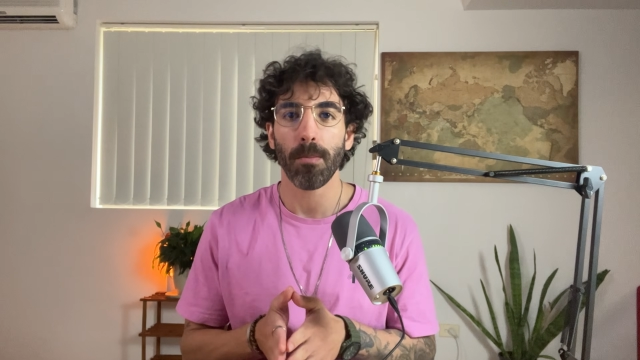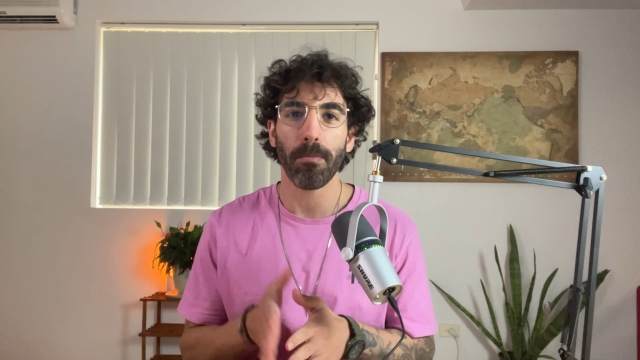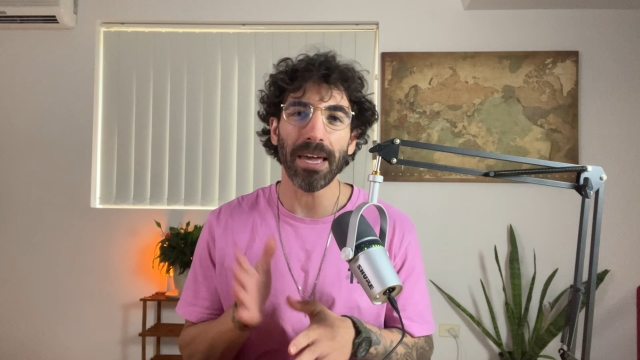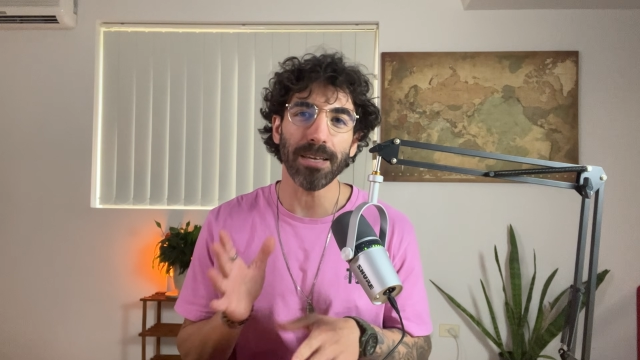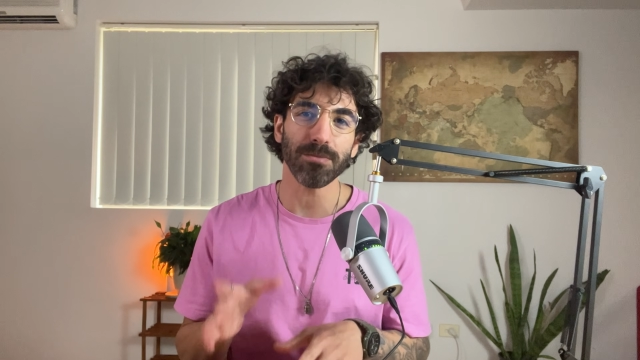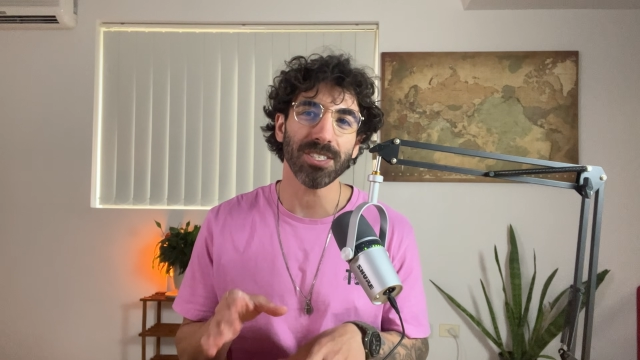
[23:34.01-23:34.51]

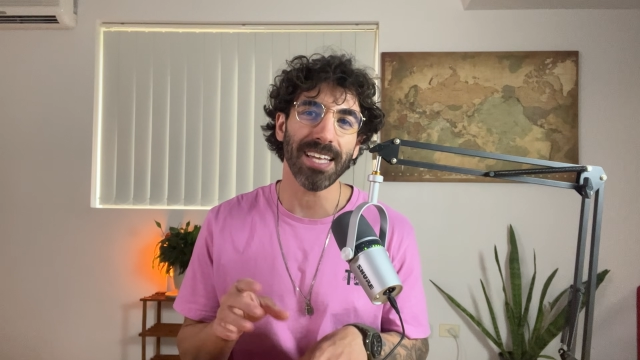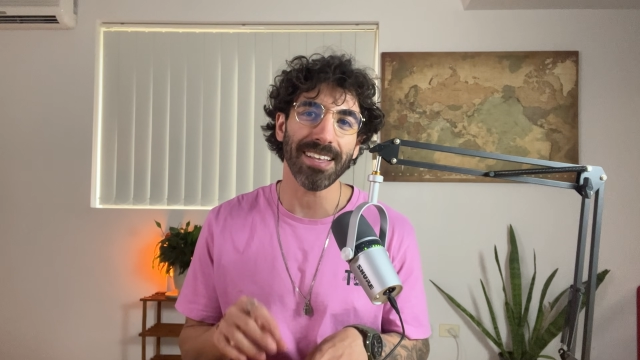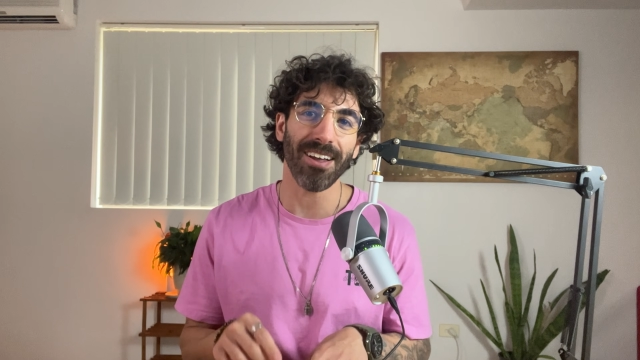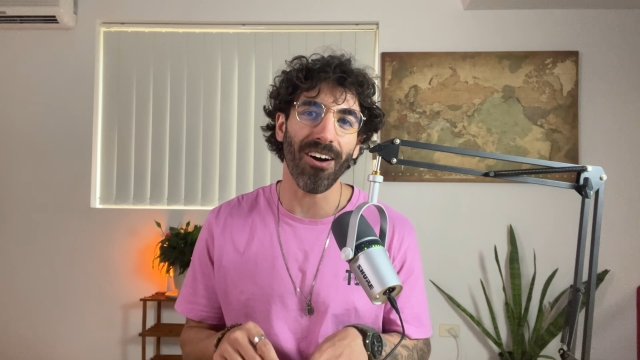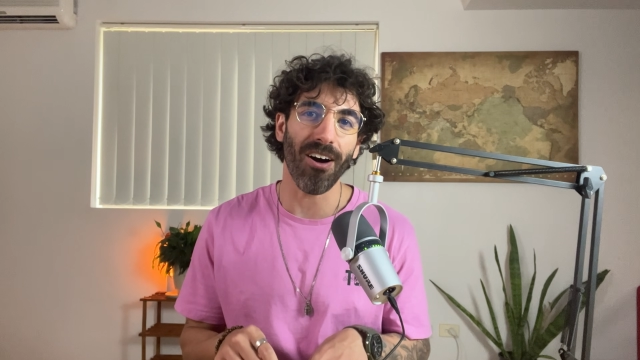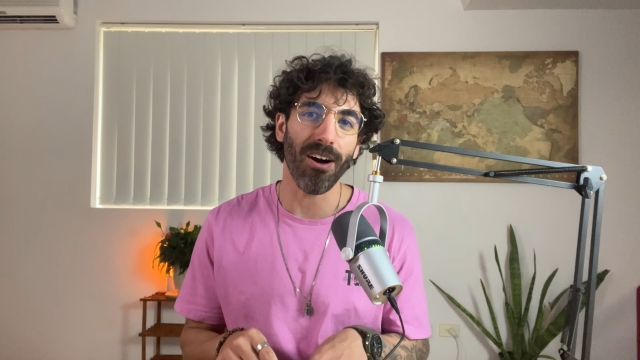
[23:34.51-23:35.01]
Beams
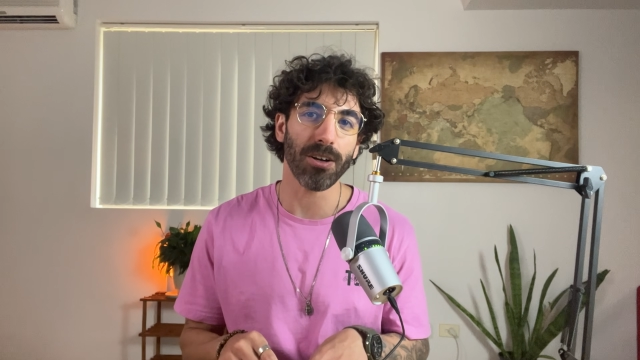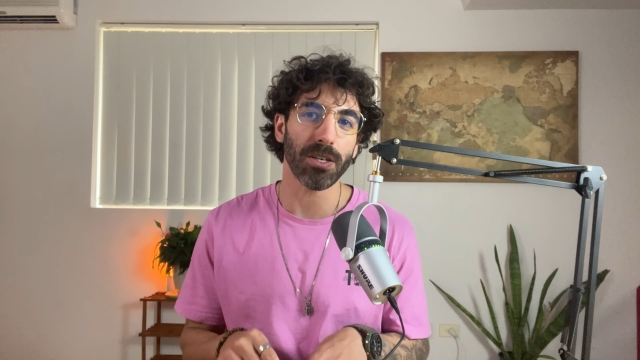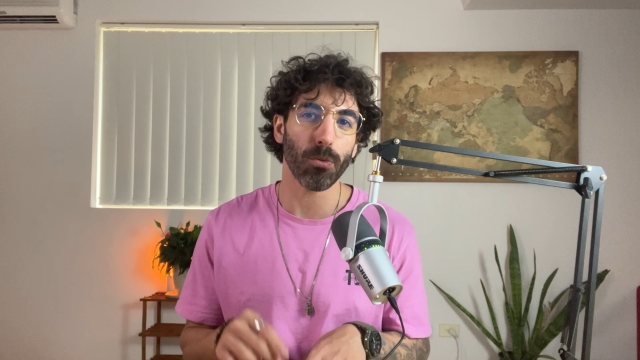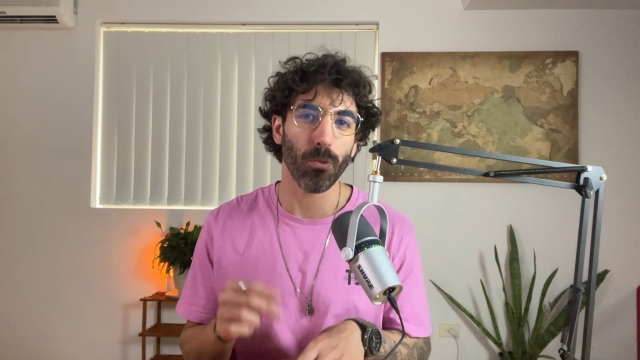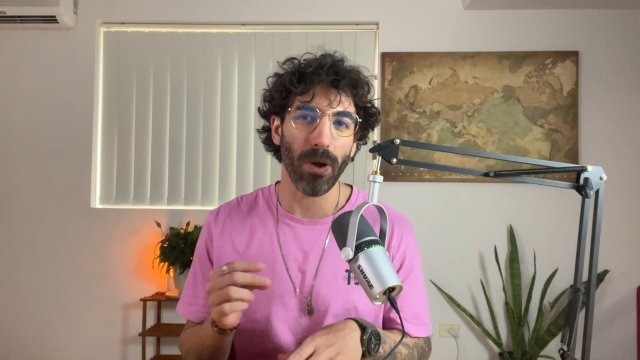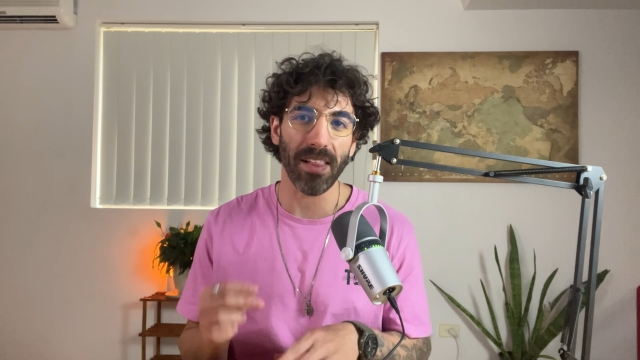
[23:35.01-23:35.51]
that are
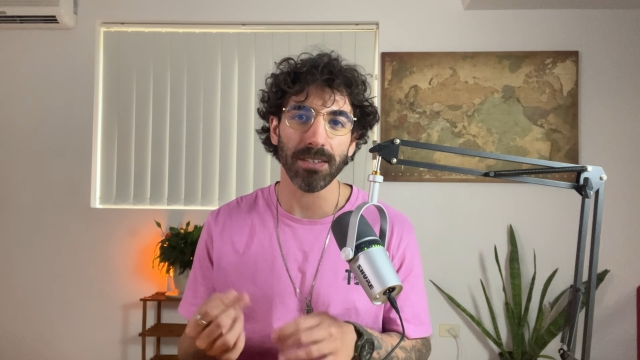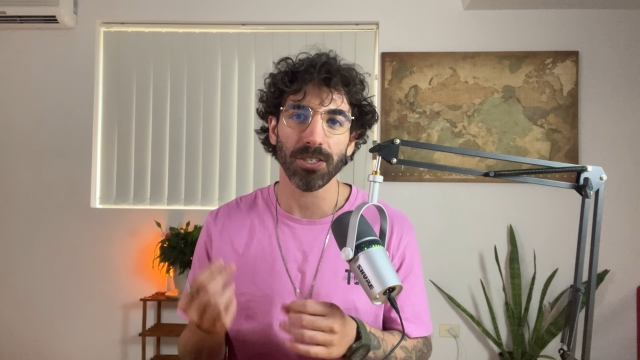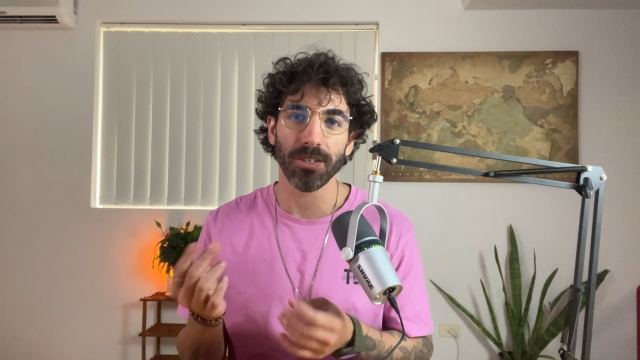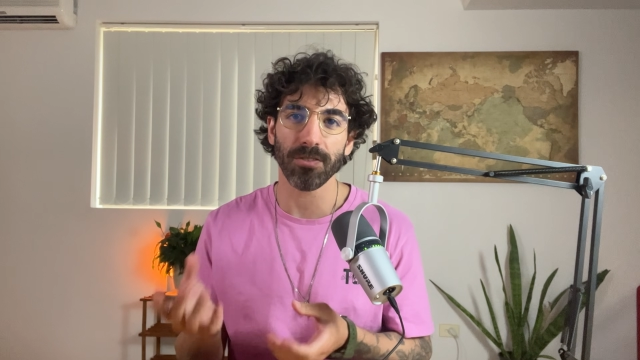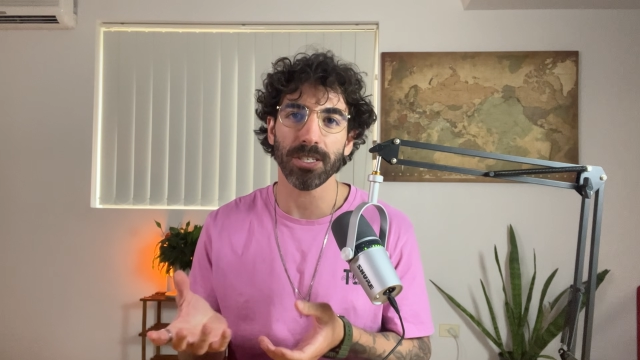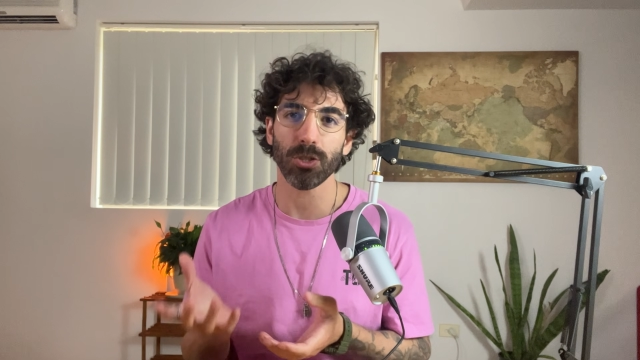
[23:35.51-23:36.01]

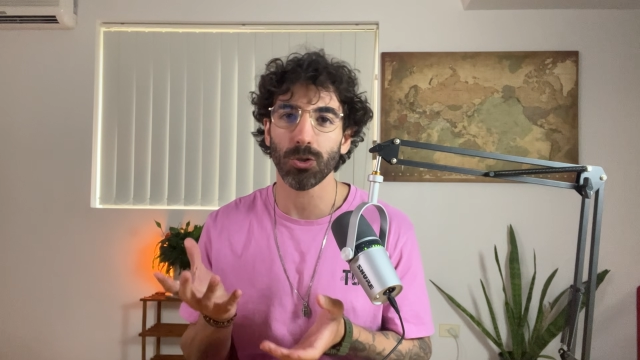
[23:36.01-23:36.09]
relatively